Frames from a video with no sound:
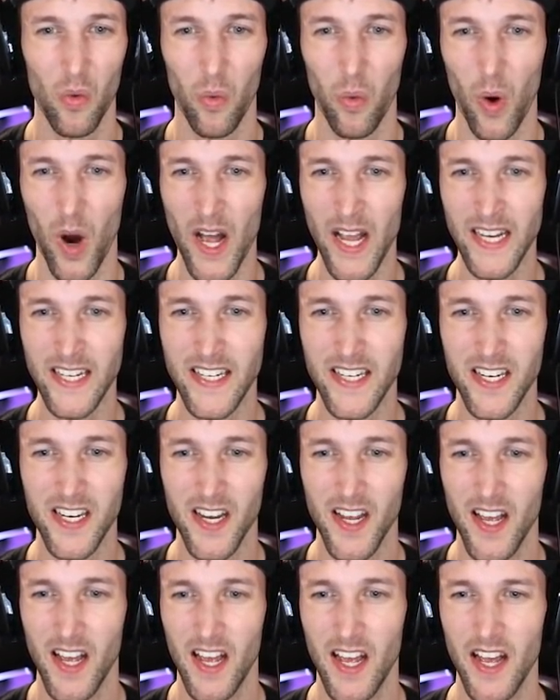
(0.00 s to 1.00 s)

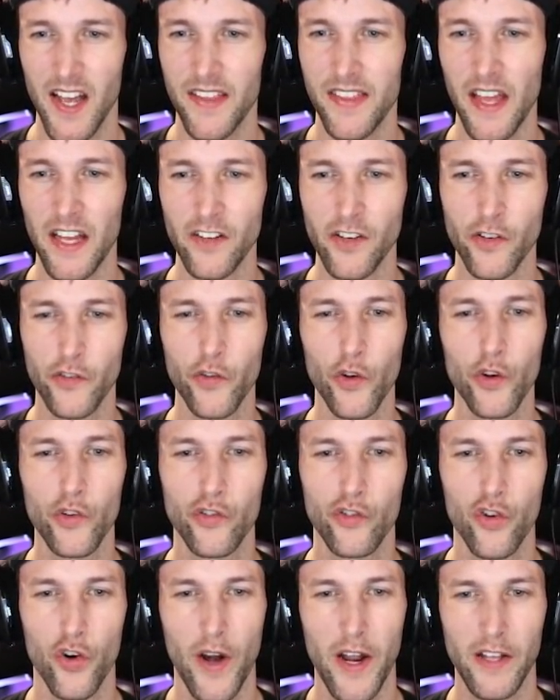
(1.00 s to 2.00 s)
What? That just
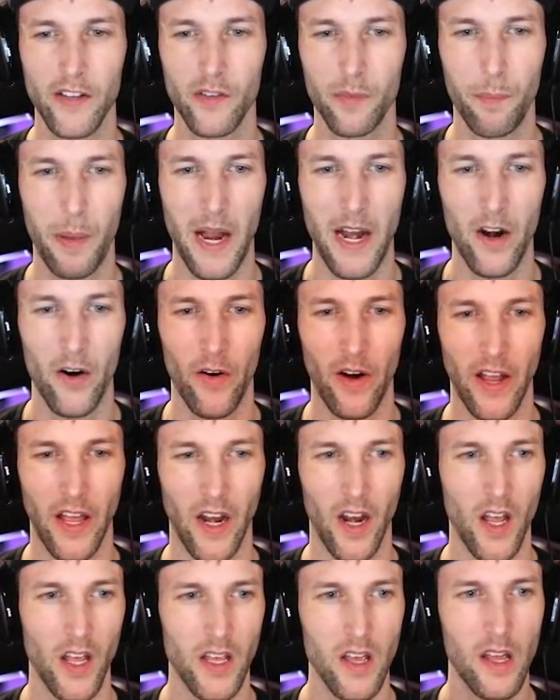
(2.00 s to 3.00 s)
looks
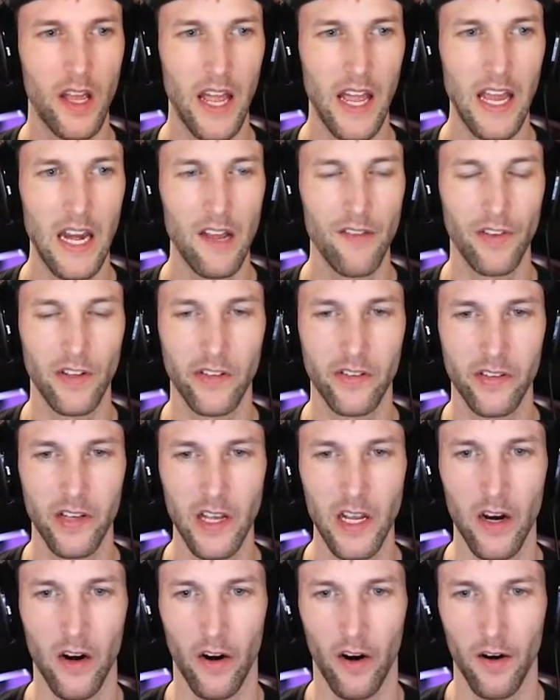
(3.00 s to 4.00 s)
transparent. You can't even
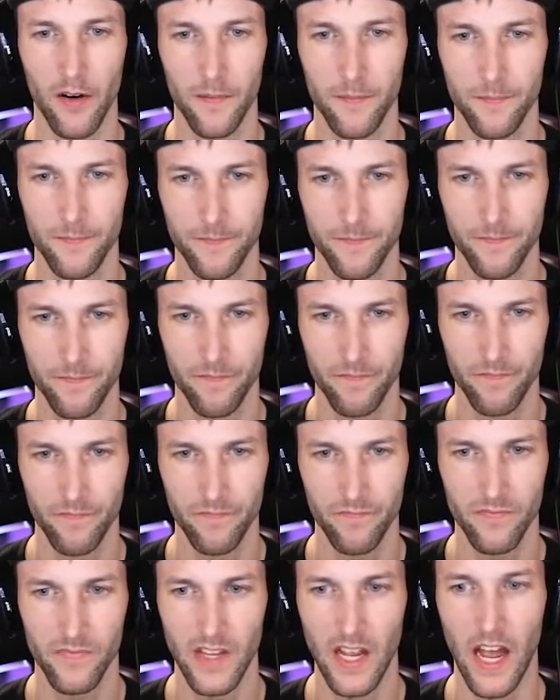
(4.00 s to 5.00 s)
see her.
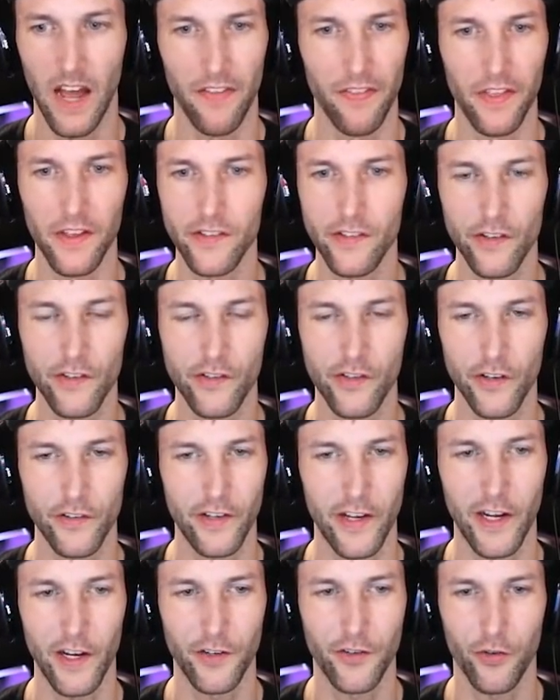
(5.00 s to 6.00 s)
Yeah, this is
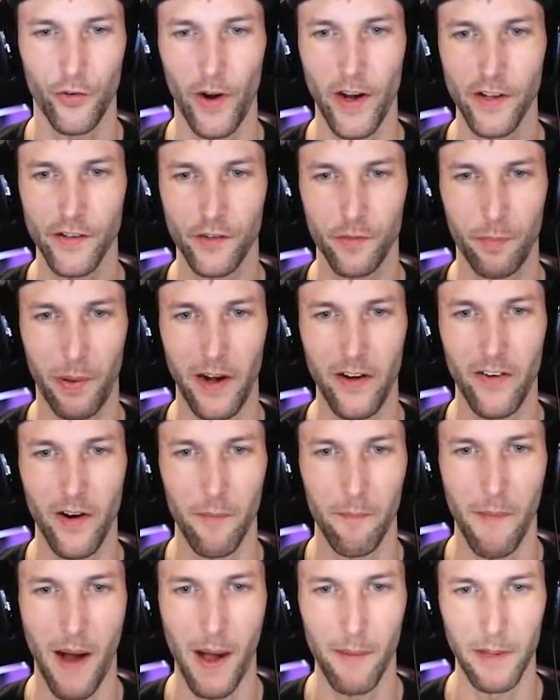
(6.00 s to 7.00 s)
just like a
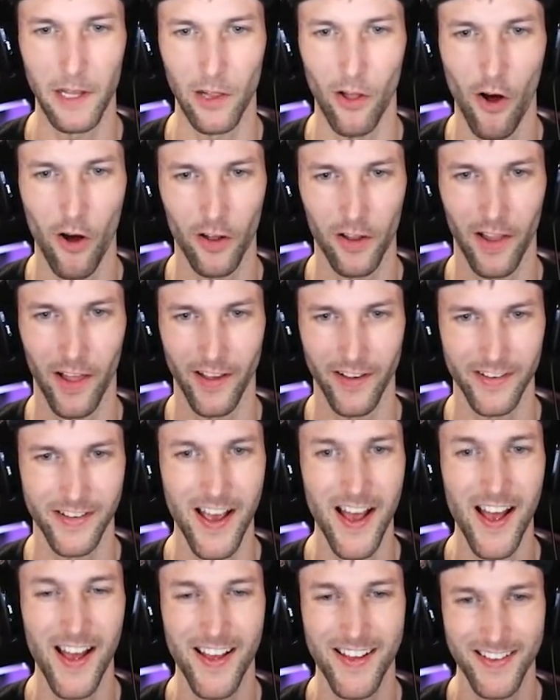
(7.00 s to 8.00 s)
transparent Mommy Long Legs.